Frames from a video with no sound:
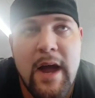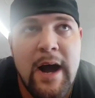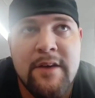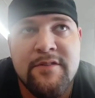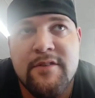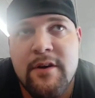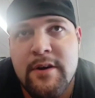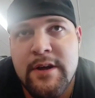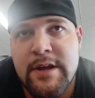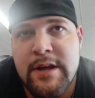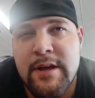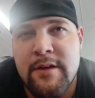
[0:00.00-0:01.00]
I
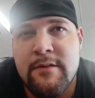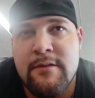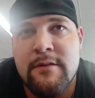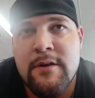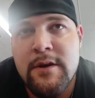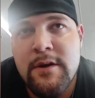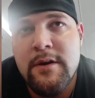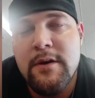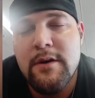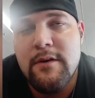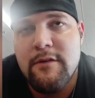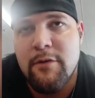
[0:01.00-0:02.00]
started in
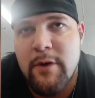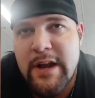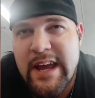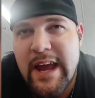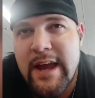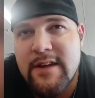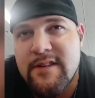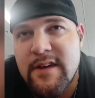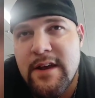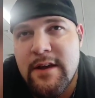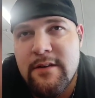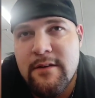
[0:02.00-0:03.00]

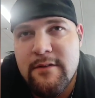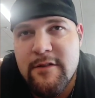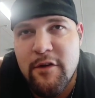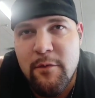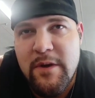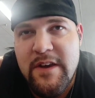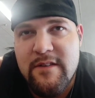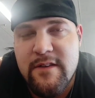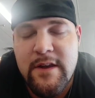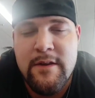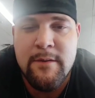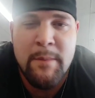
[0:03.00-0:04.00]
2018, 2 weeks
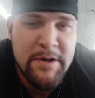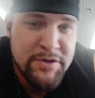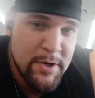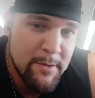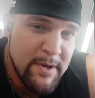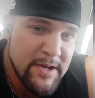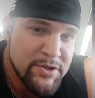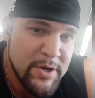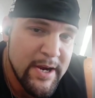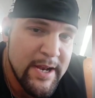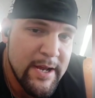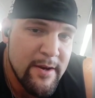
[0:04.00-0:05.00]
into my strongman
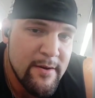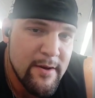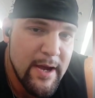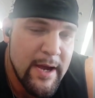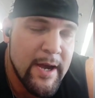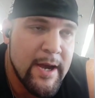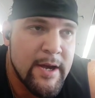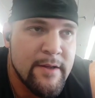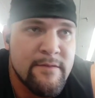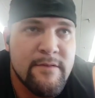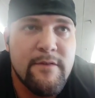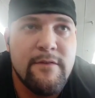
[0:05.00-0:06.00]
training,
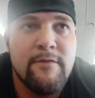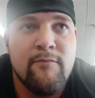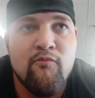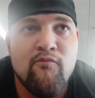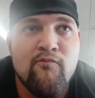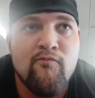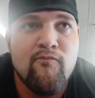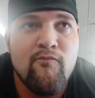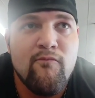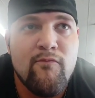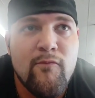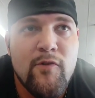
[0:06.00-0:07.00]
and
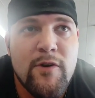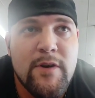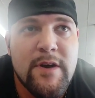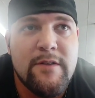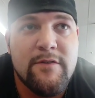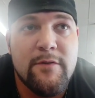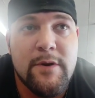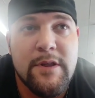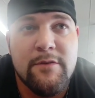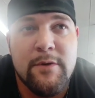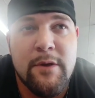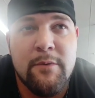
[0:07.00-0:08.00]
it's
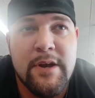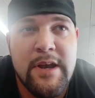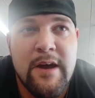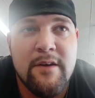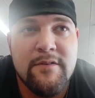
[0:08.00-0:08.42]
2021 now,